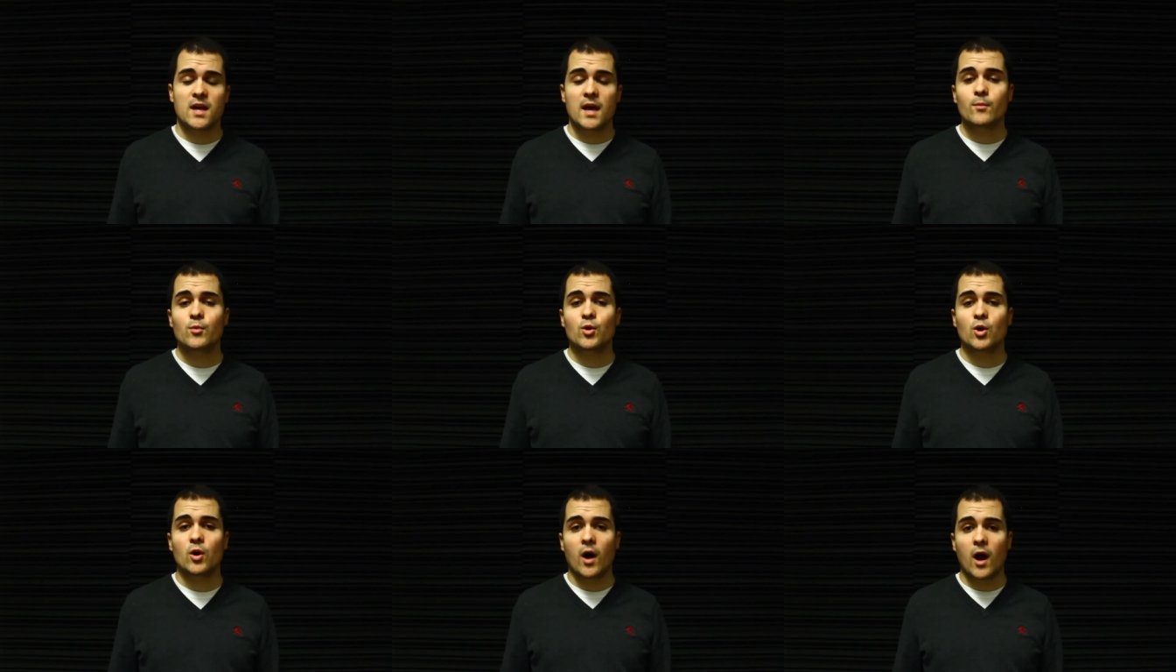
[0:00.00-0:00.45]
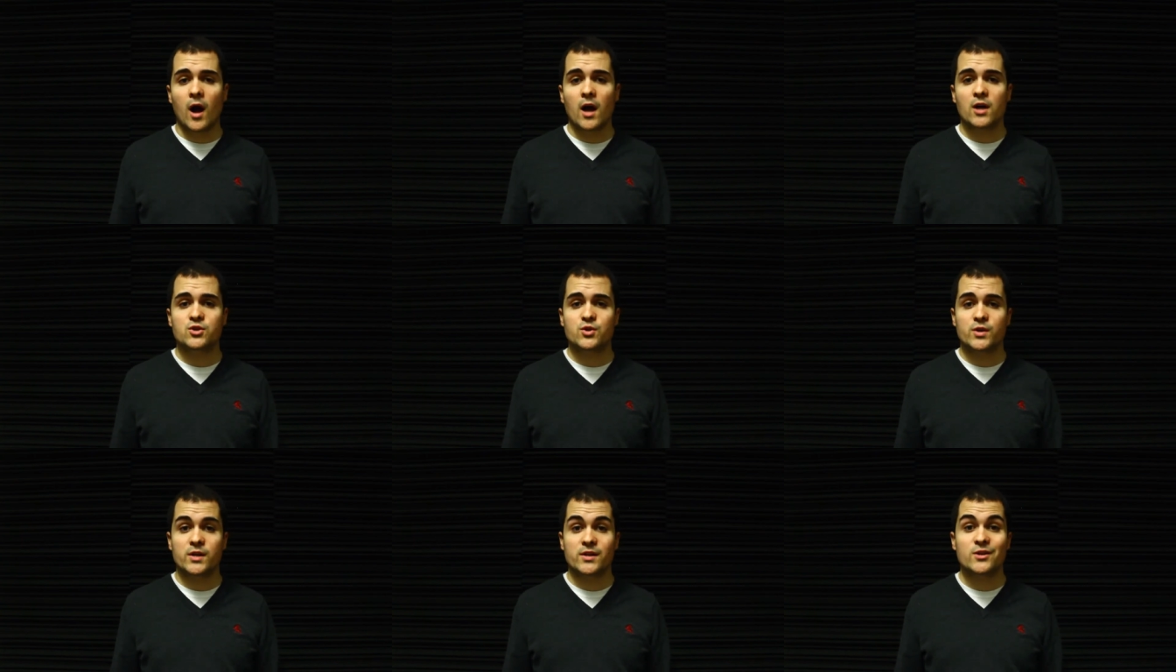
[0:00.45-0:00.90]
Gabriel
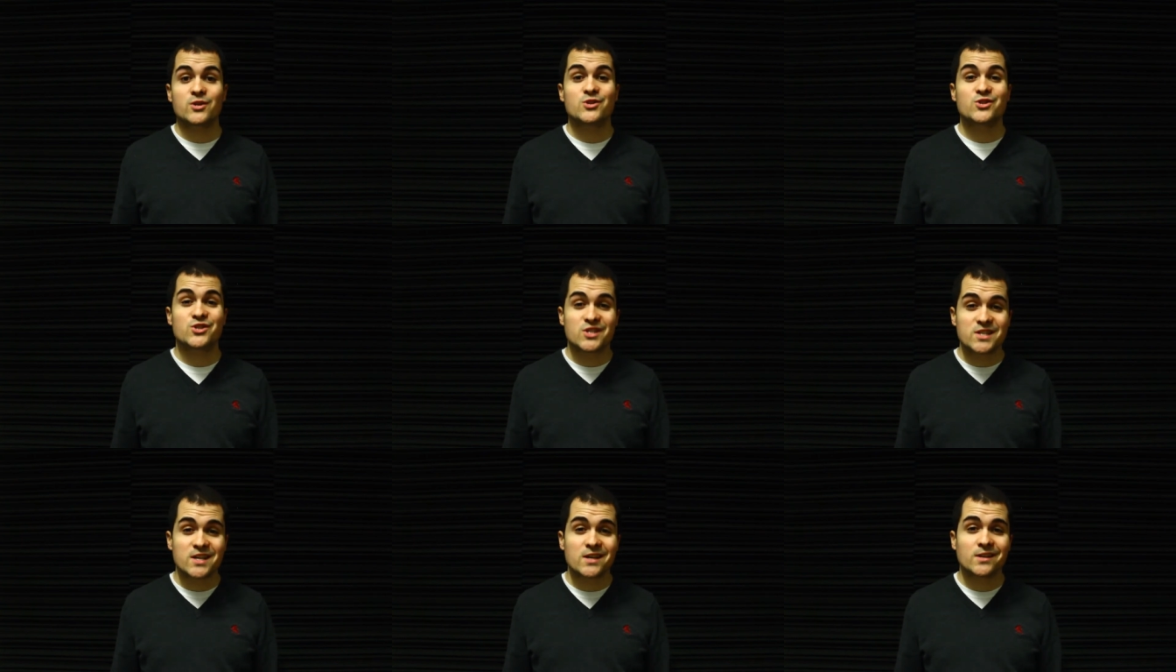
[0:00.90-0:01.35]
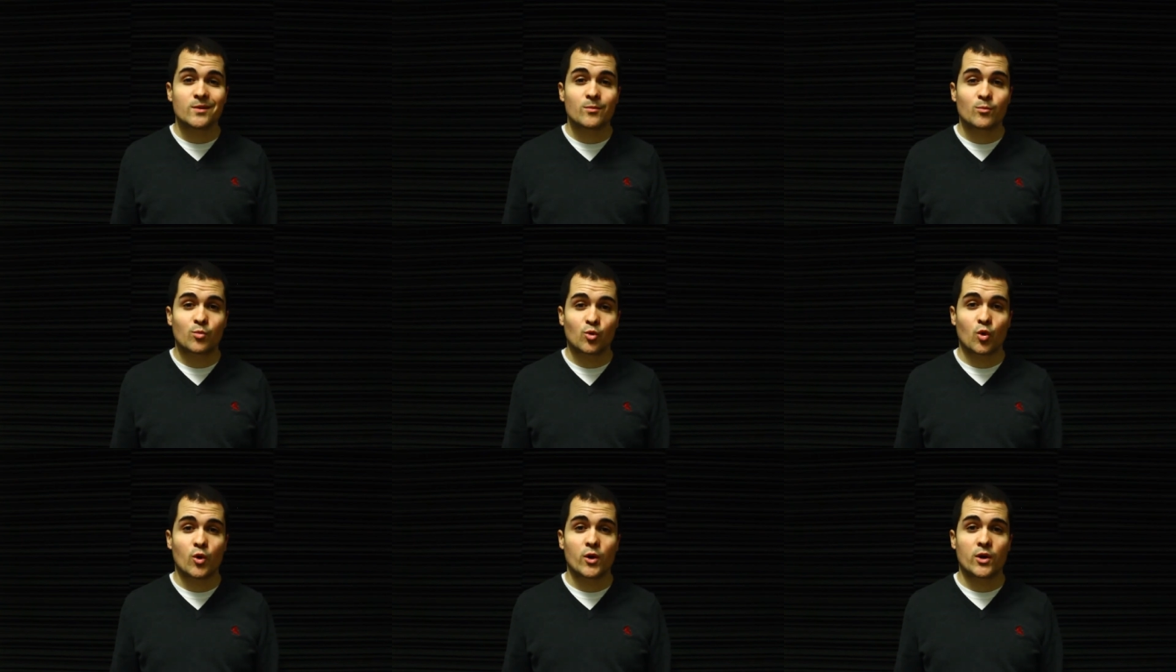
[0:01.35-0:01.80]
Audrey. They're still
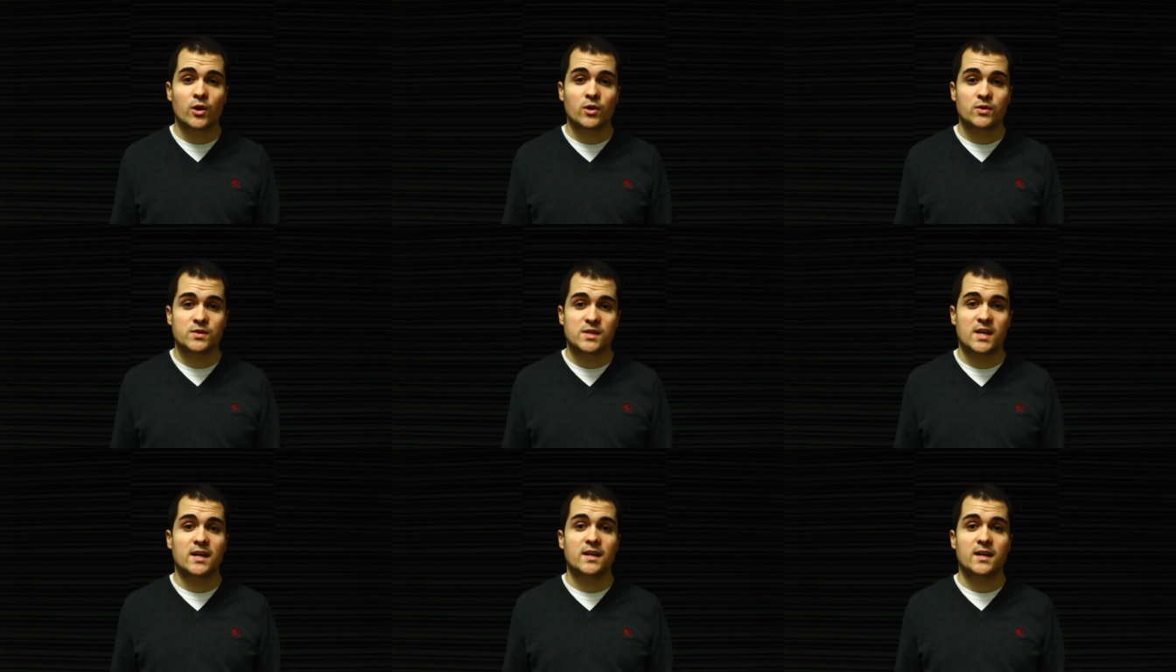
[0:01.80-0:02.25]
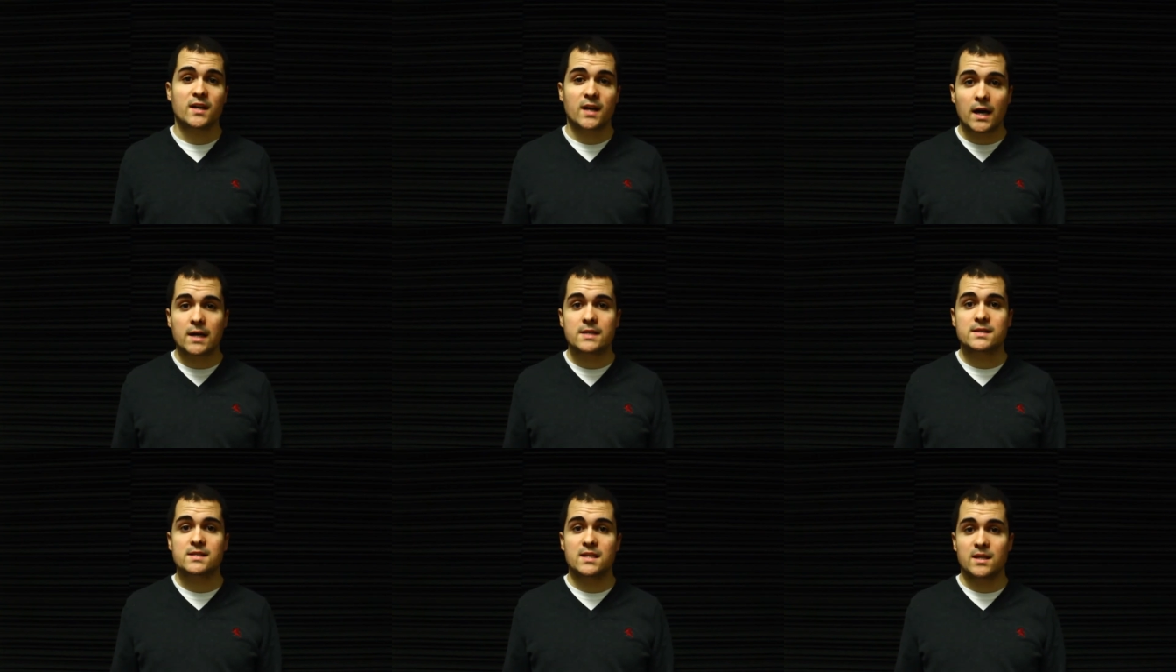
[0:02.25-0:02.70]
embroiled in a
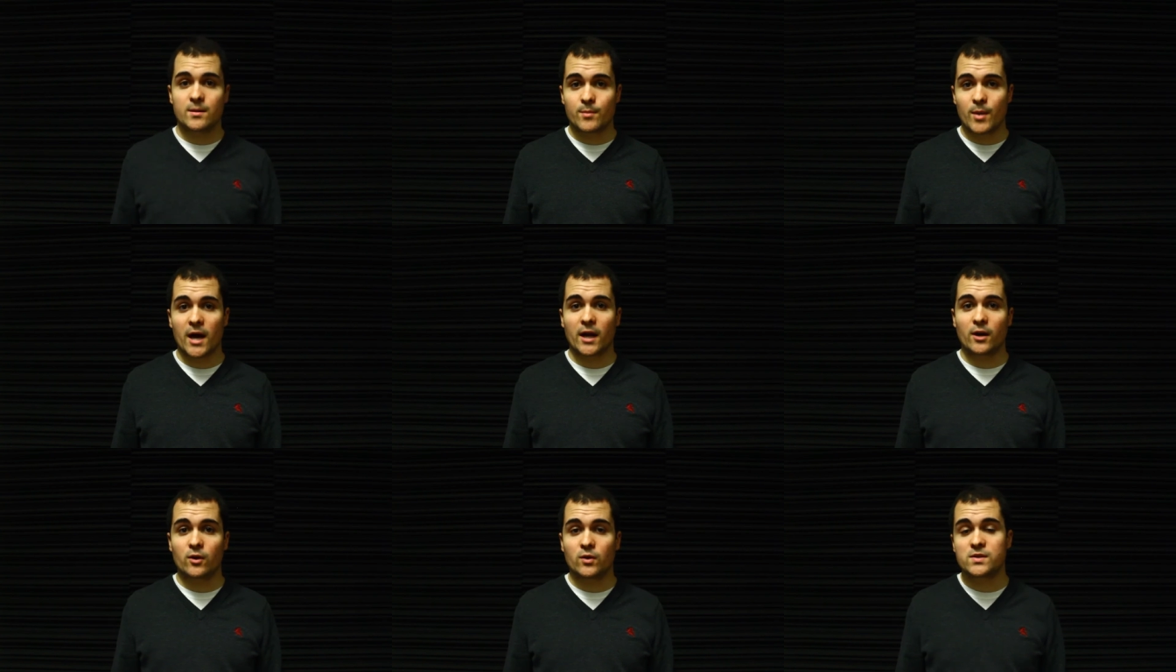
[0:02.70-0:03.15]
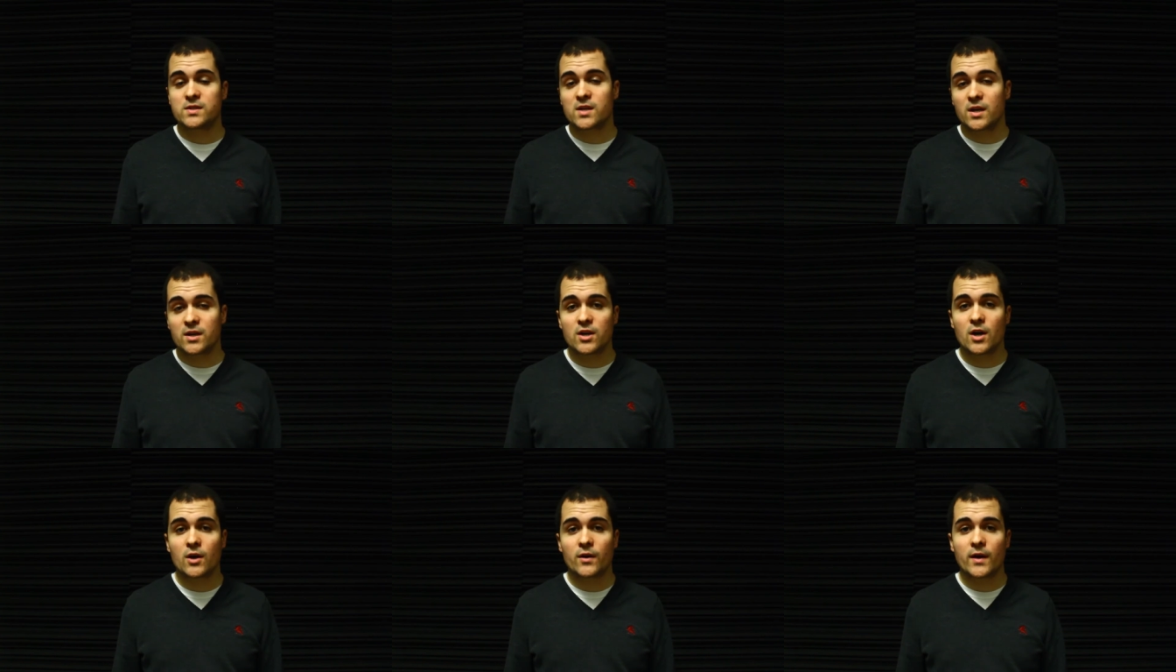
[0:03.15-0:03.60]
custody battle. It's
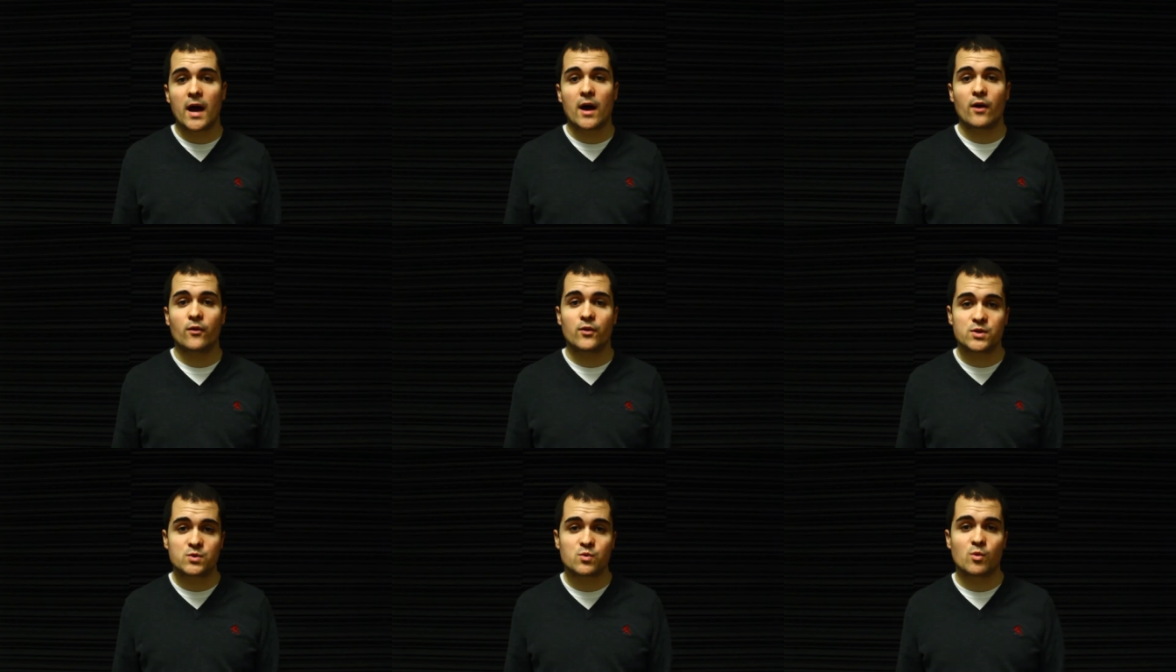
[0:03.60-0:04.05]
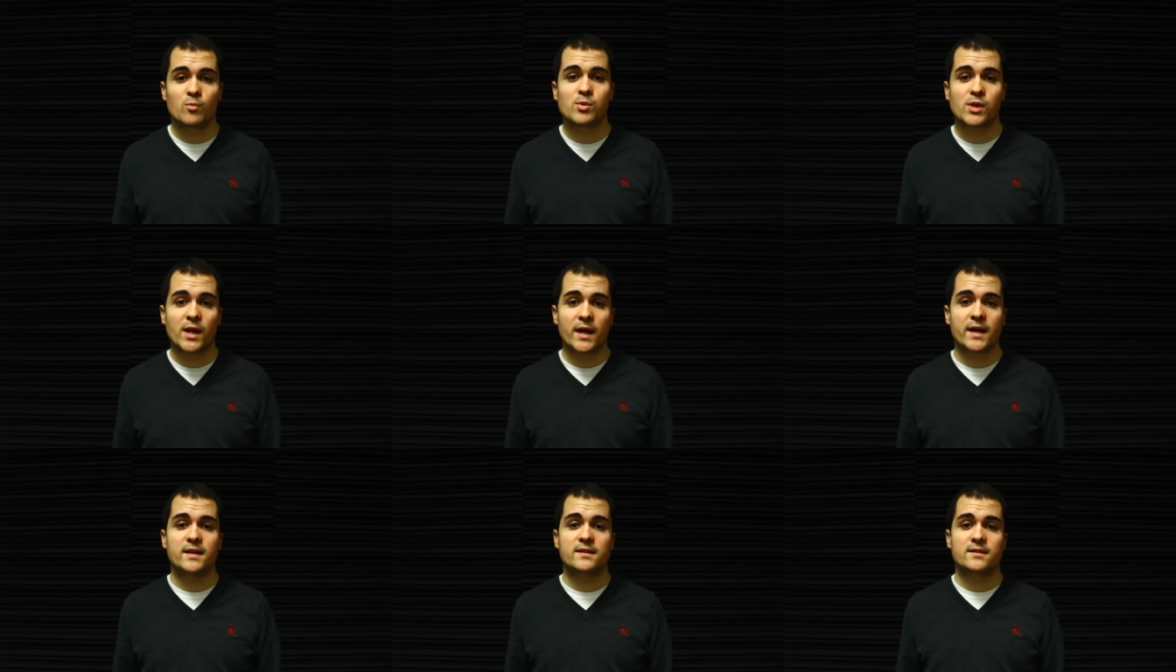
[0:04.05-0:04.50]
unknown how this will
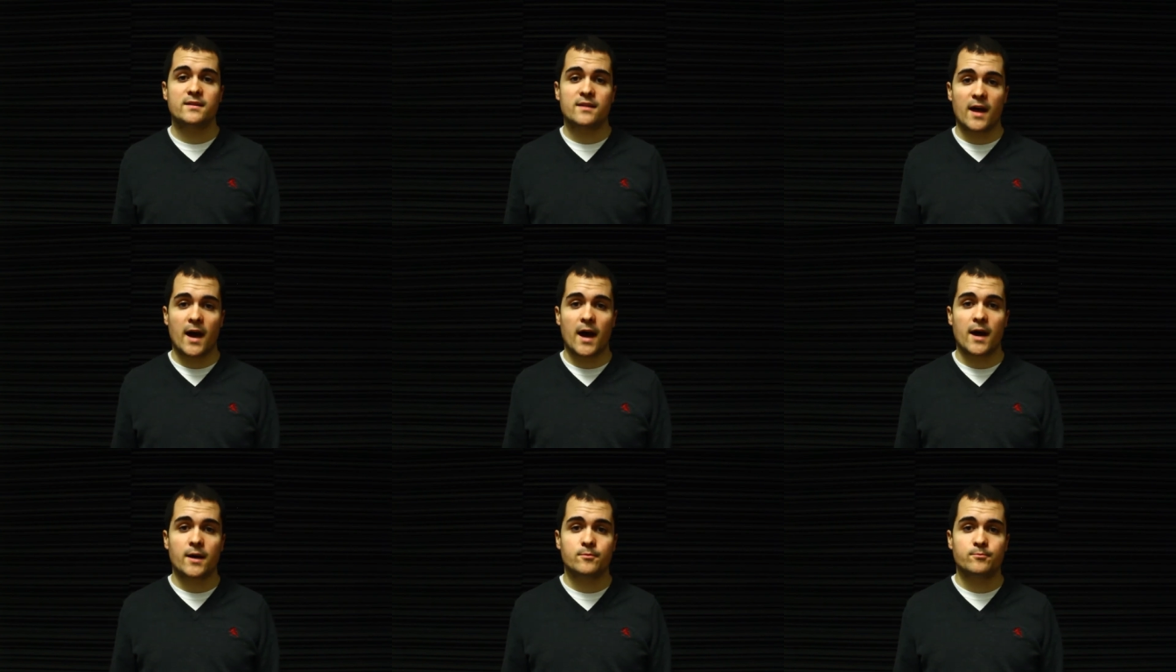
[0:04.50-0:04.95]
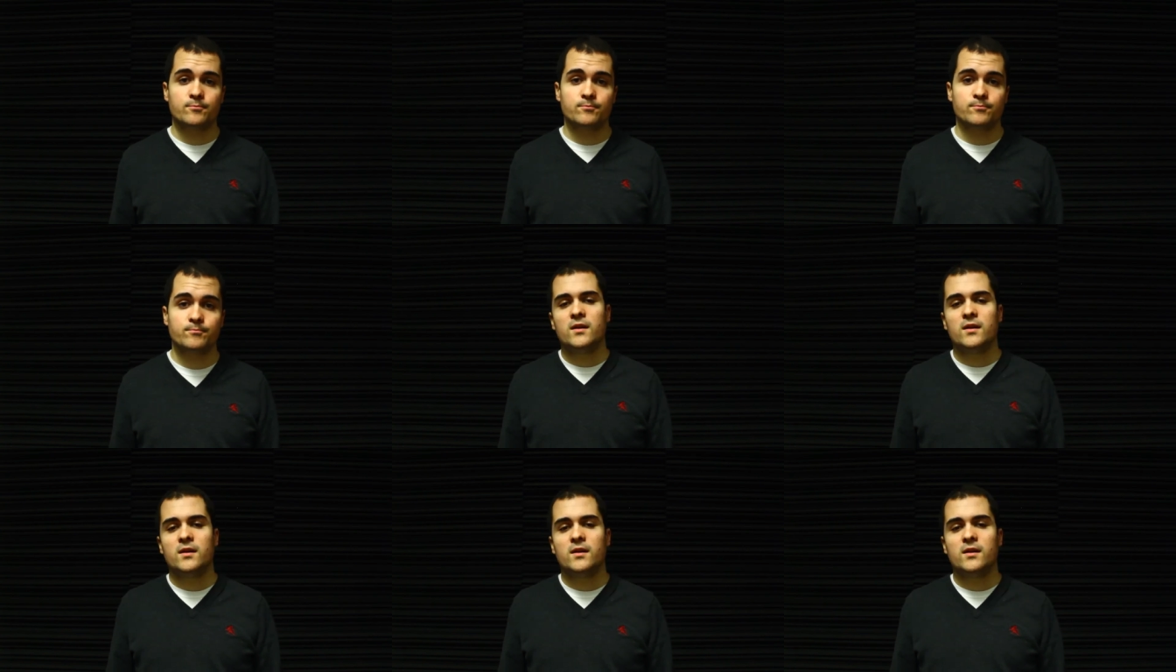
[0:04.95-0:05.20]
play into that.